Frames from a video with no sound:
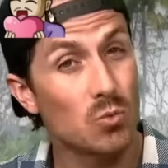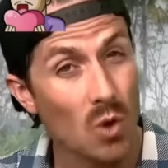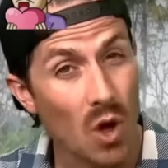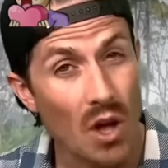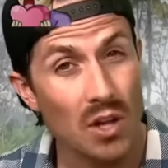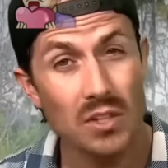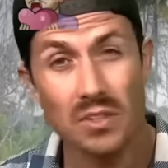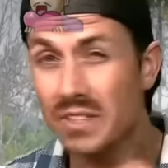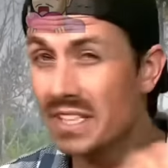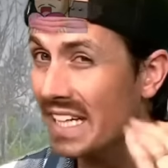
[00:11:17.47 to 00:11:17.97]
And so
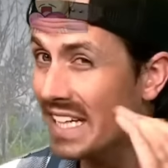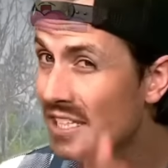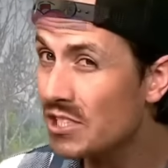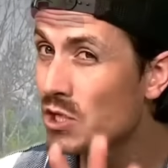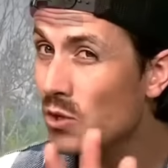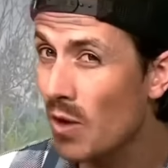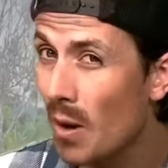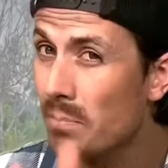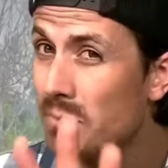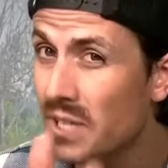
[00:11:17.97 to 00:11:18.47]
Ronald
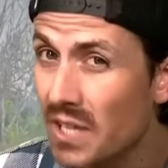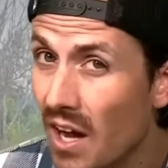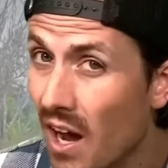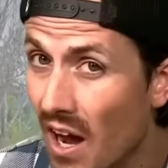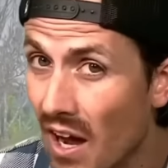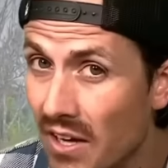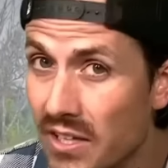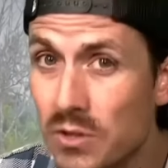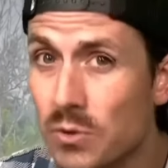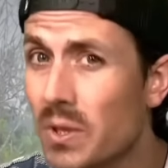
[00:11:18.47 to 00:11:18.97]
interrupted
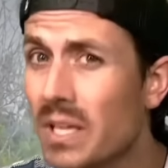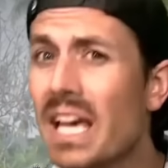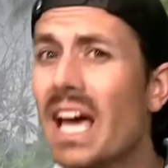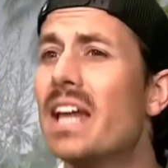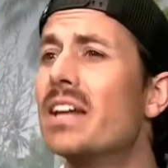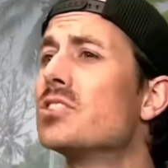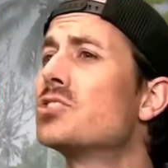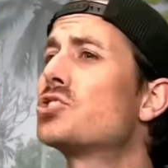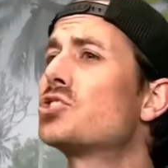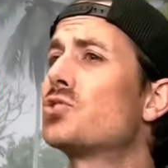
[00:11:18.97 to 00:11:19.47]
An, who
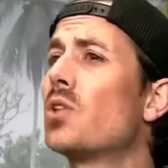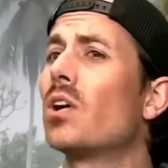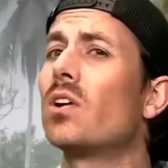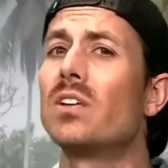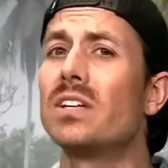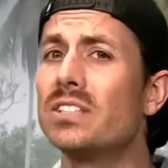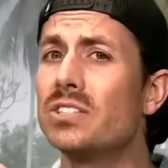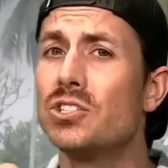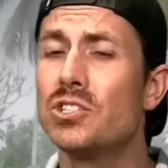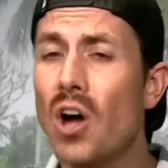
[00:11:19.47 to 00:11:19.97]
again is
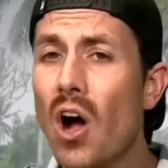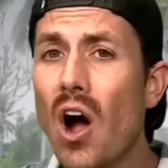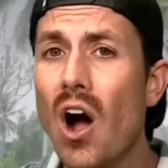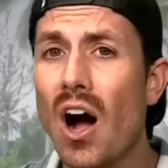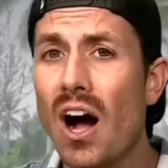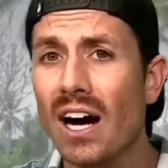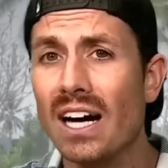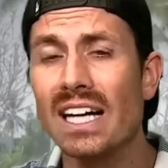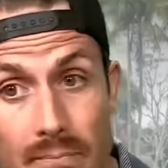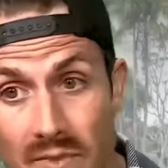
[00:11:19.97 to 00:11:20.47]
struggling to
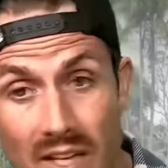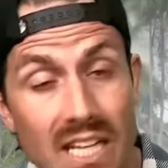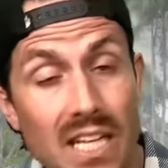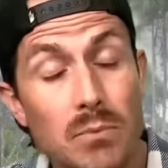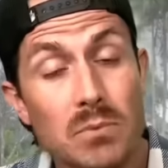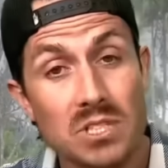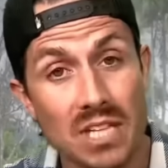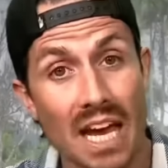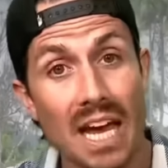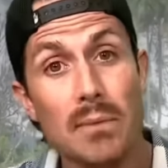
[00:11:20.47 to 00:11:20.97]
talk, and
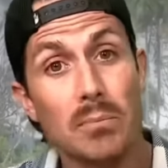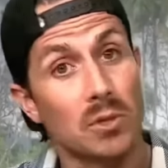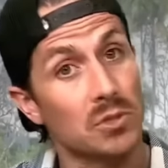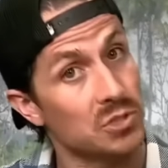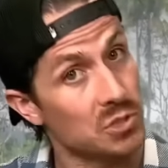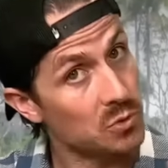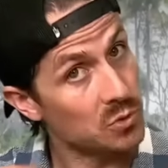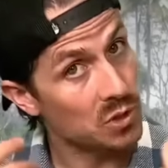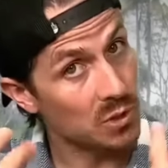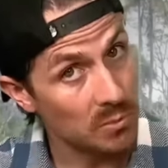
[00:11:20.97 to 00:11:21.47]
he was able
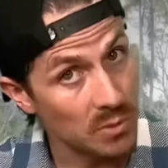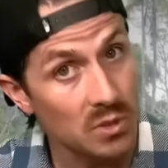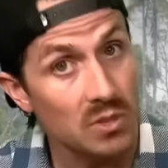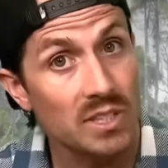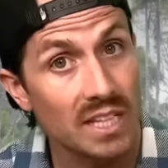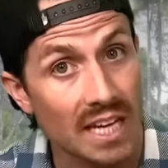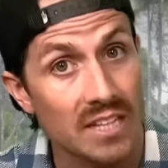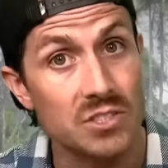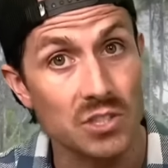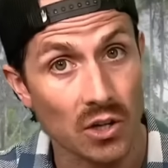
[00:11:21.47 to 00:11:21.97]
to
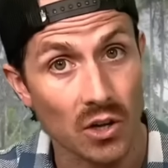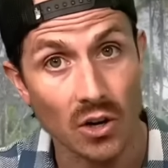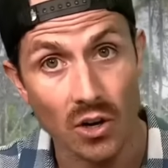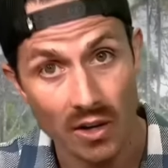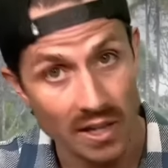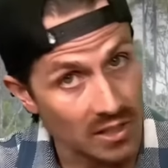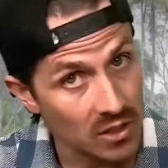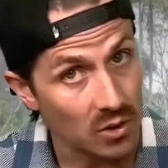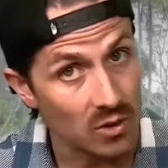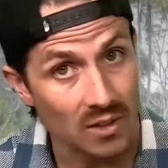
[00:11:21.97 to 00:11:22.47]
communicate to
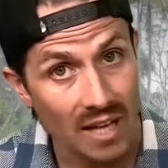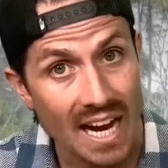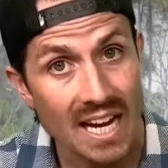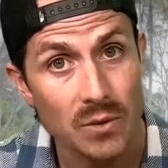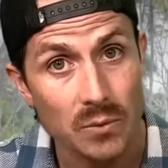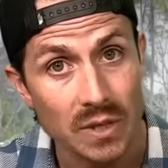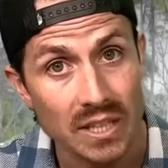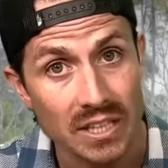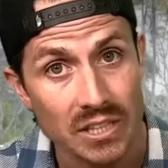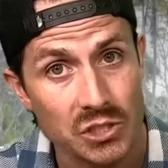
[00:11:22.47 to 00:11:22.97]
her in her
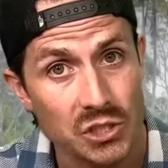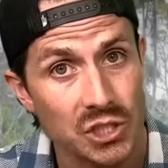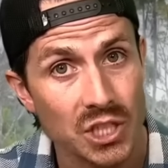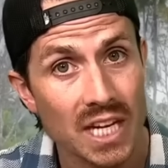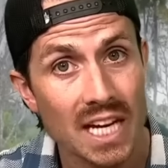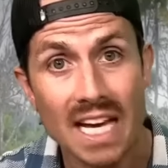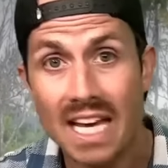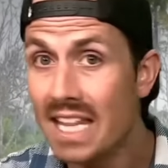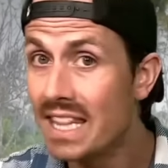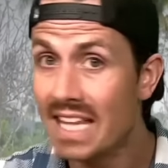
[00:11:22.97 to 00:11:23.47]
language
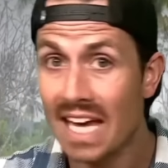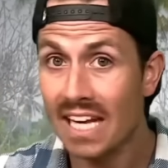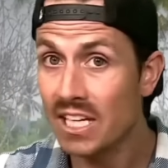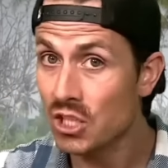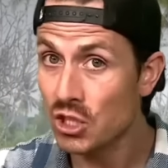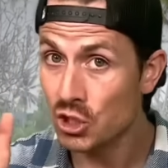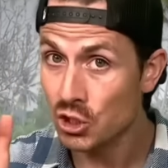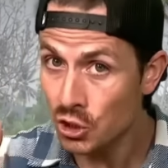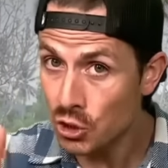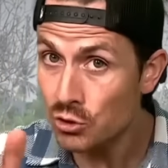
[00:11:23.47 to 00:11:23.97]
that
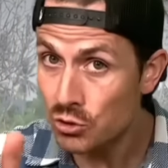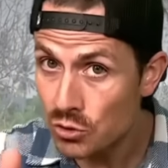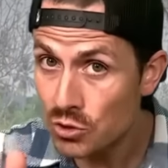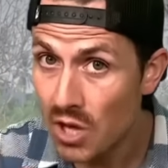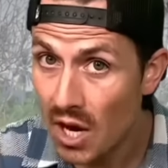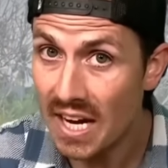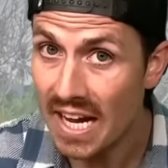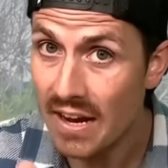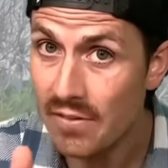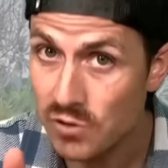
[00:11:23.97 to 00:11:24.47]
you do
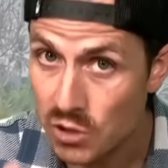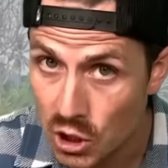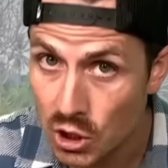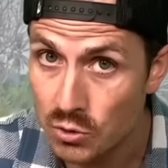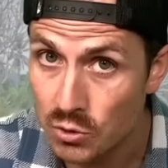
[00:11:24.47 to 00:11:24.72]
not have